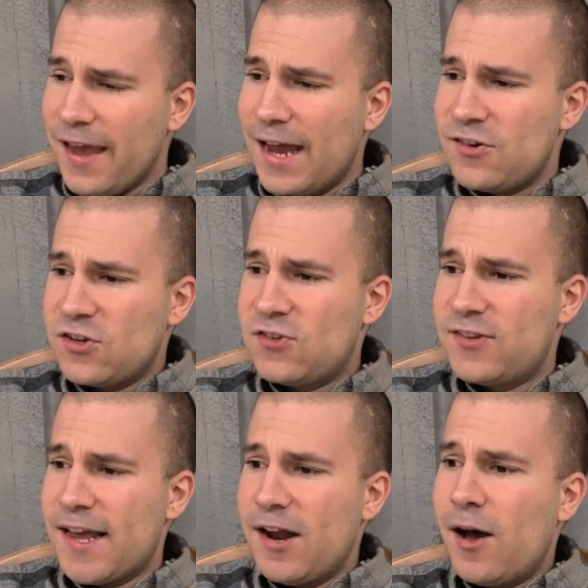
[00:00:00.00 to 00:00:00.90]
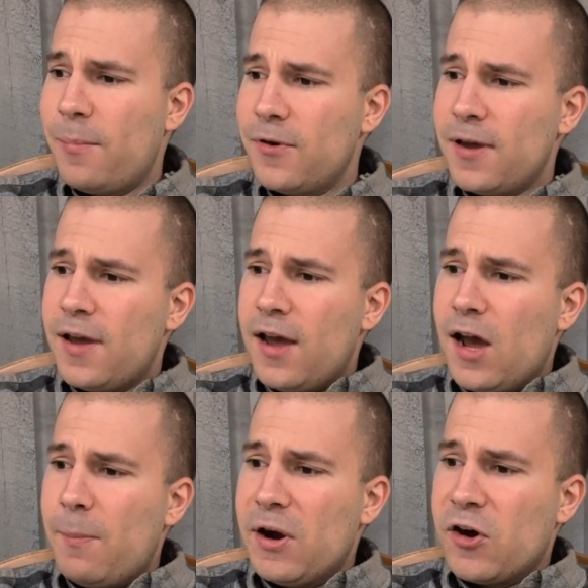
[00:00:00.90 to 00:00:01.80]
and just set up
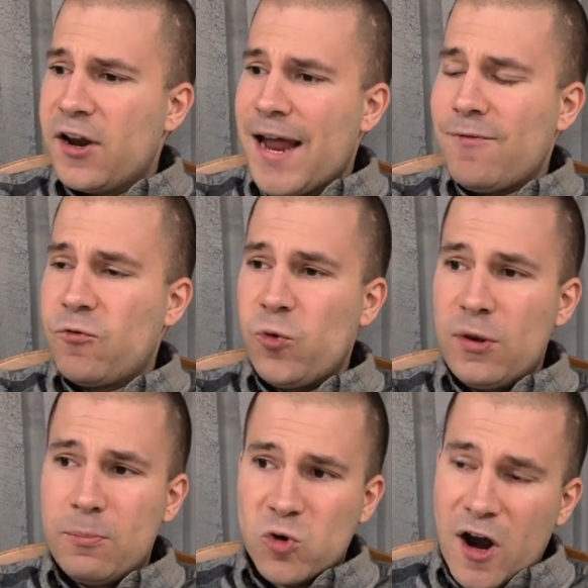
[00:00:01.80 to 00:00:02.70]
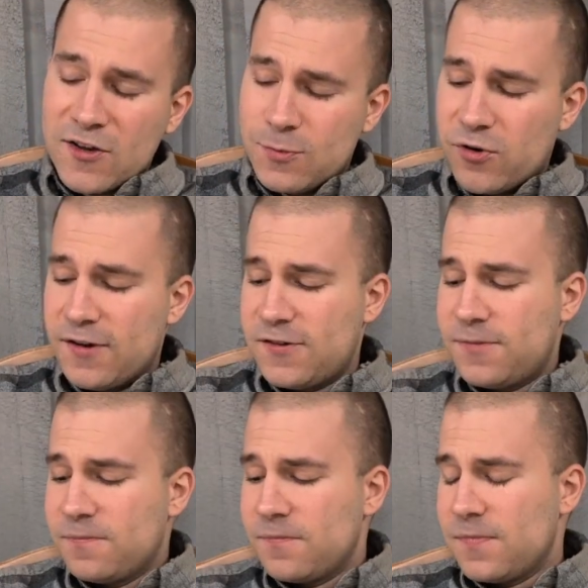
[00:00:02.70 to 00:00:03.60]
America to have a really
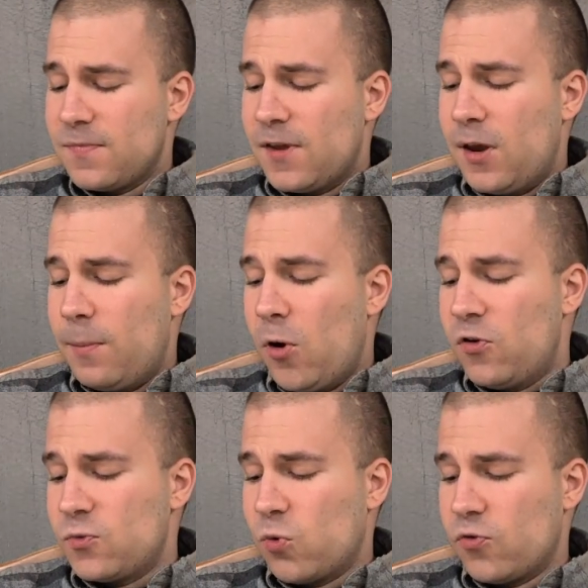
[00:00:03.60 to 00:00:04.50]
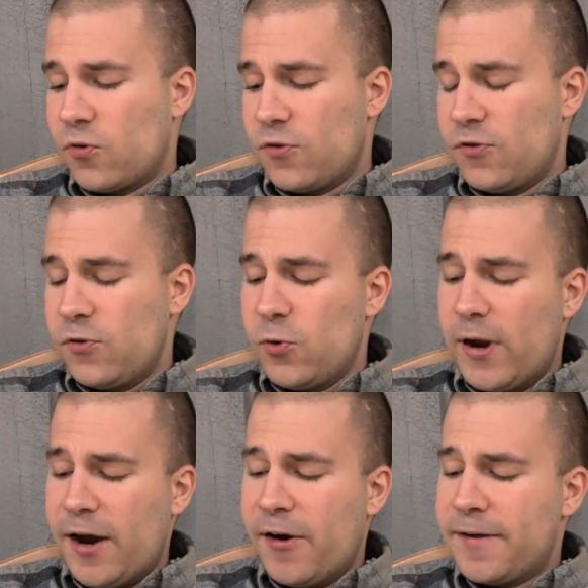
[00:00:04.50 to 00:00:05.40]
prosperous post-World War II
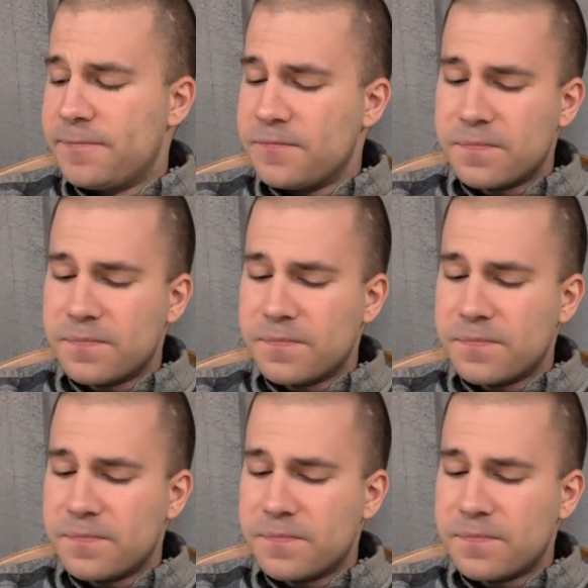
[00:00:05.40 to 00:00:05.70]
era.